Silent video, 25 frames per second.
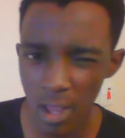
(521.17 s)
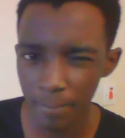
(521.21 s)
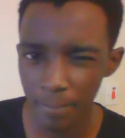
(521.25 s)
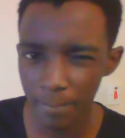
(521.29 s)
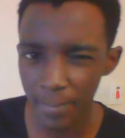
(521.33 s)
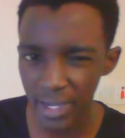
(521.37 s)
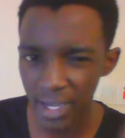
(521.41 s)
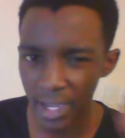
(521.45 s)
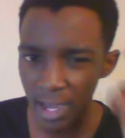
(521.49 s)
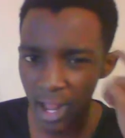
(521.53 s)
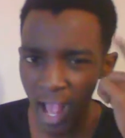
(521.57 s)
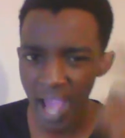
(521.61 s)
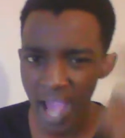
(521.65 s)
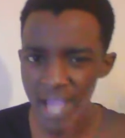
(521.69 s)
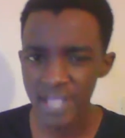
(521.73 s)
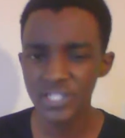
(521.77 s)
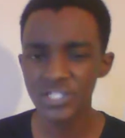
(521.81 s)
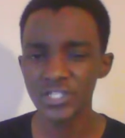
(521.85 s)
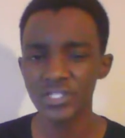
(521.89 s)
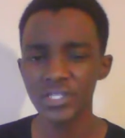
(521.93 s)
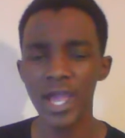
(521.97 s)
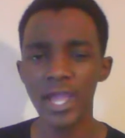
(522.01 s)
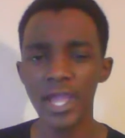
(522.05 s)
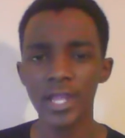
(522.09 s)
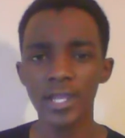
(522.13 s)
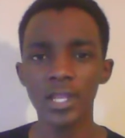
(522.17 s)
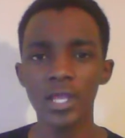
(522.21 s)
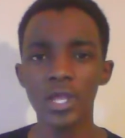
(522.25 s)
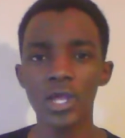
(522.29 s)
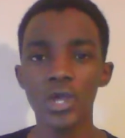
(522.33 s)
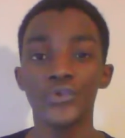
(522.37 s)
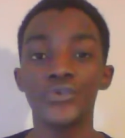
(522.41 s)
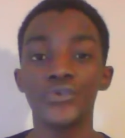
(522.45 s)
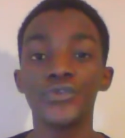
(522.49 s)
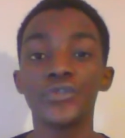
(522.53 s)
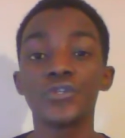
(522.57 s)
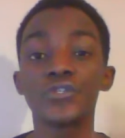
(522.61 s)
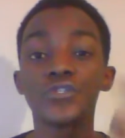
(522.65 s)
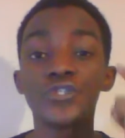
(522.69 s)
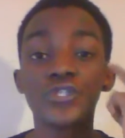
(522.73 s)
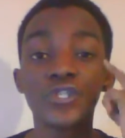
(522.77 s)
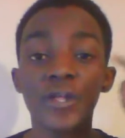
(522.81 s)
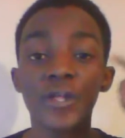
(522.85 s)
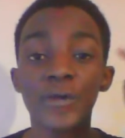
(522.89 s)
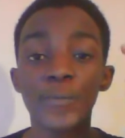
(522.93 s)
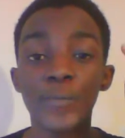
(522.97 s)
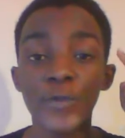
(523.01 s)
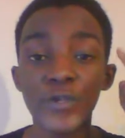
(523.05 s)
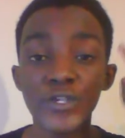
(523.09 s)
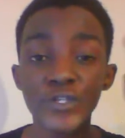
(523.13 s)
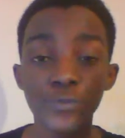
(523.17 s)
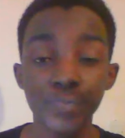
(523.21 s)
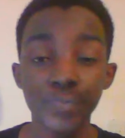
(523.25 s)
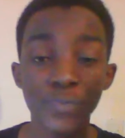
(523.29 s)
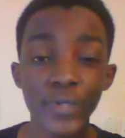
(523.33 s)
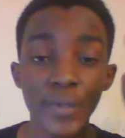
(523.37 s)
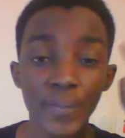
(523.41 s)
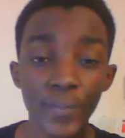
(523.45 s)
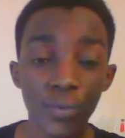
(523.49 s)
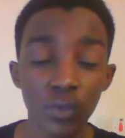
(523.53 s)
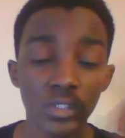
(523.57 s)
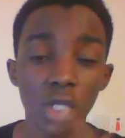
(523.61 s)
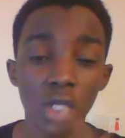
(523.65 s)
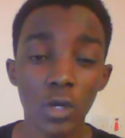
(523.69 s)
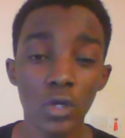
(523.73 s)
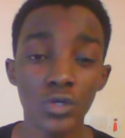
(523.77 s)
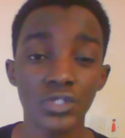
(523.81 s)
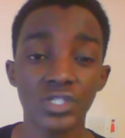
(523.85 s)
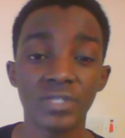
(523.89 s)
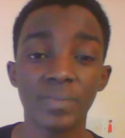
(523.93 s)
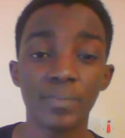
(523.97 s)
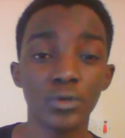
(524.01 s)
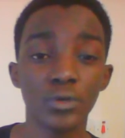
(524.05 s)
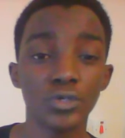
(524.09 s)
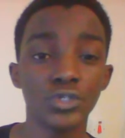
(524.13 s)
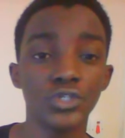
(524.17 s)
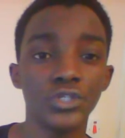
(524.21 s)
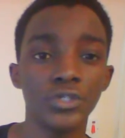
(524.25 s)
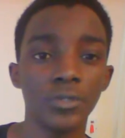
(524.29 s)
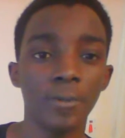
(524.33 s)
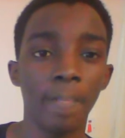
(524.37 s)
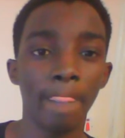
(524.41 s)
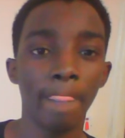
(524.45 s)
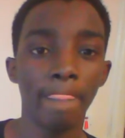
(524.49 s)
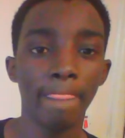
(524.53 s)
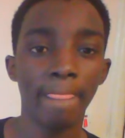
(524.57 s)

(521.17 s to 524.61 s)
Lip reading: But in hindsight, you'll see that these people don't support you.